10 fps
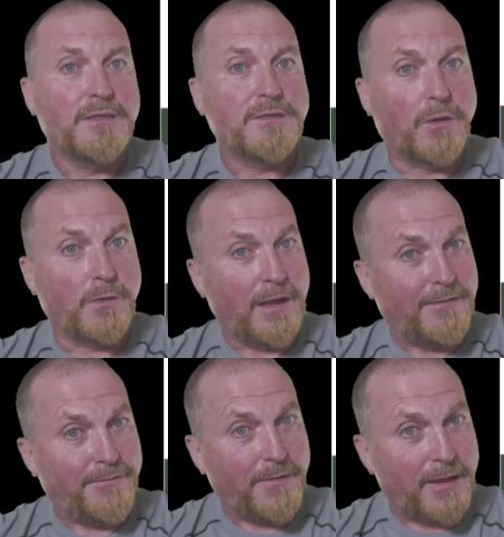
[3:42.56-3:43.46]
So
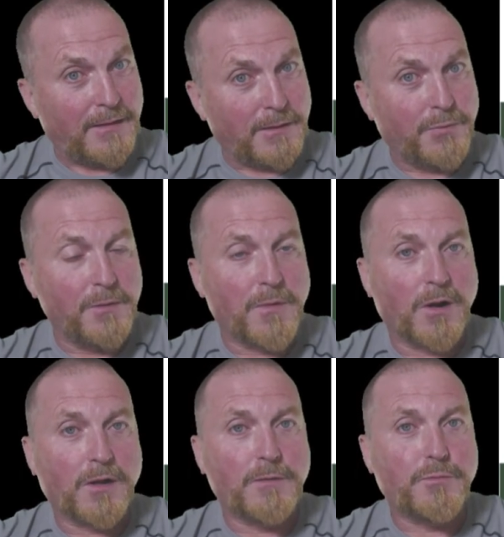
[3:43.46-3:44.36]
if the
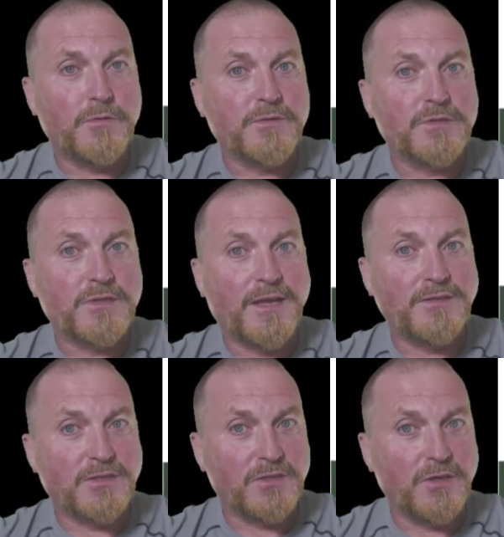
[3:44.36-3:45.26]
pre-market approval
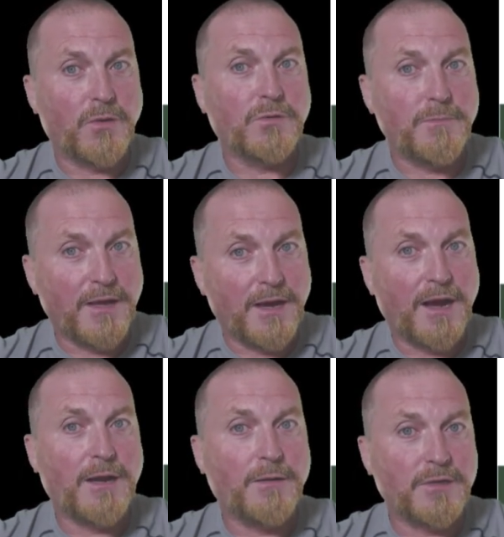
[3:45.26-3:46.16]
stage is known to be a
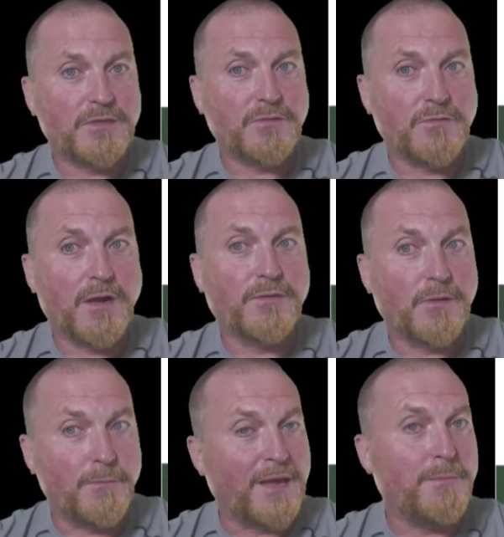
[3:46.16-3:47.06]
high-risk drug,
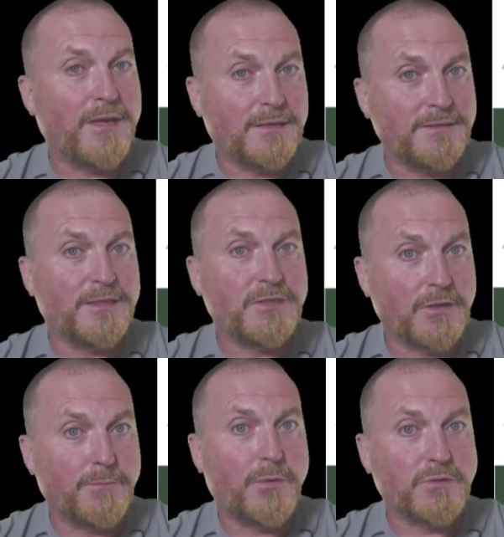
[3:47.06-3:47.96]
there may be
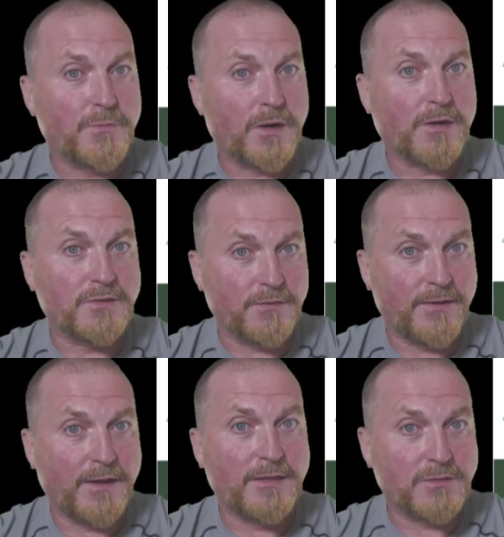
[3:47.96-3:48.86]
additional post-market
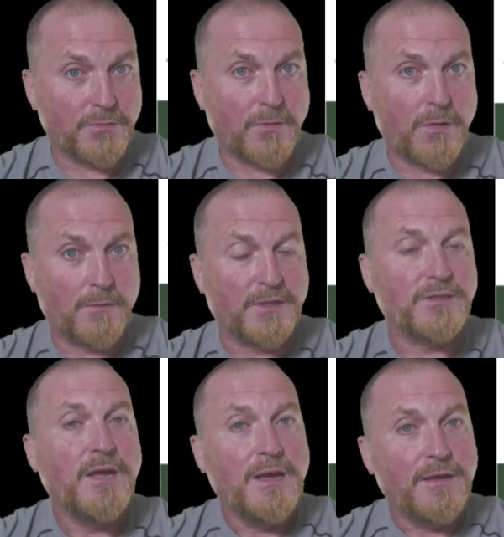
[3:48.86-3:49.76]
surveillance
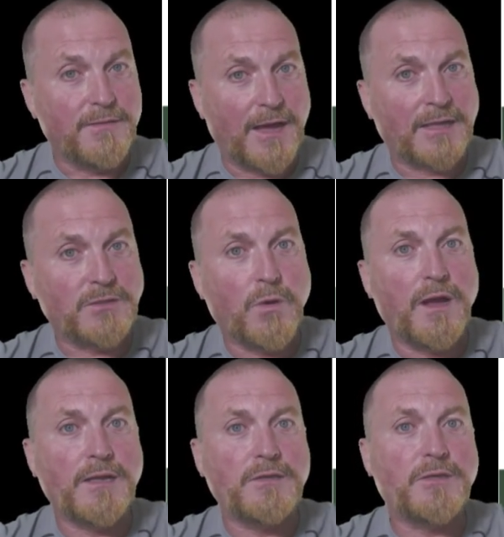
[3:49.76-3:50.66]
requirements. That's
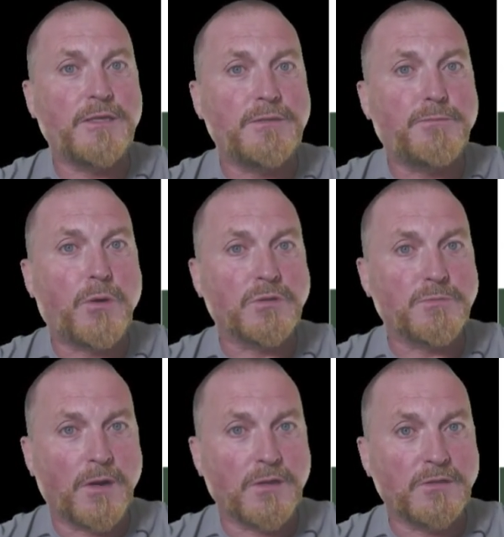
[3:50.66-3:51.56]
why I treat
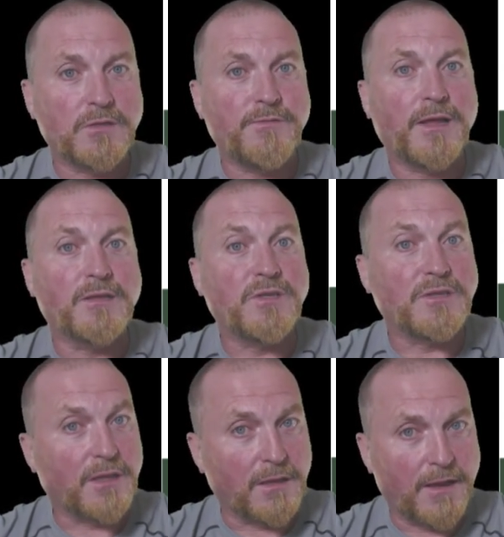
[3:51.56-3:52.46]
post-market surveillance
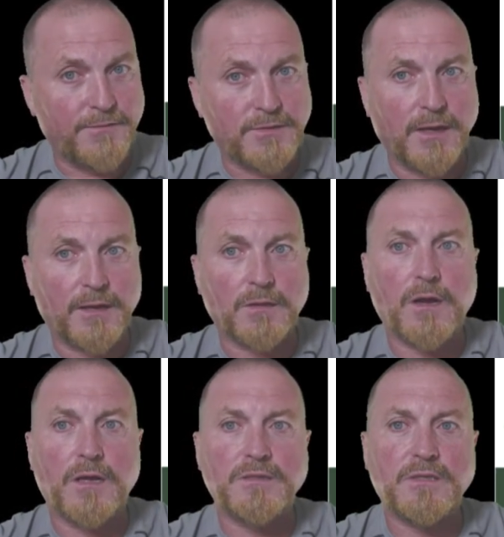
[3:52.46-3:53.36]
as a life cycle
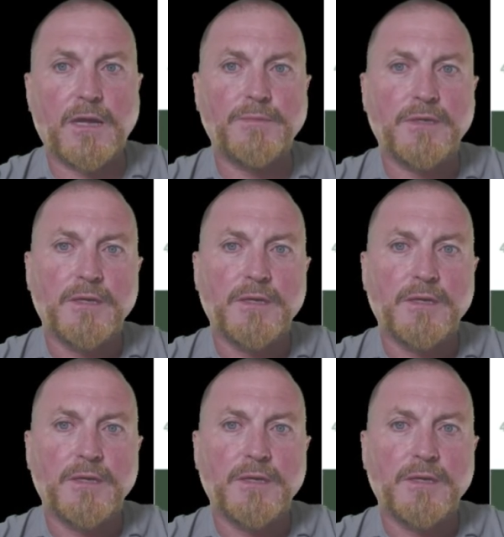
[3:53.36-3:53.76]
concept.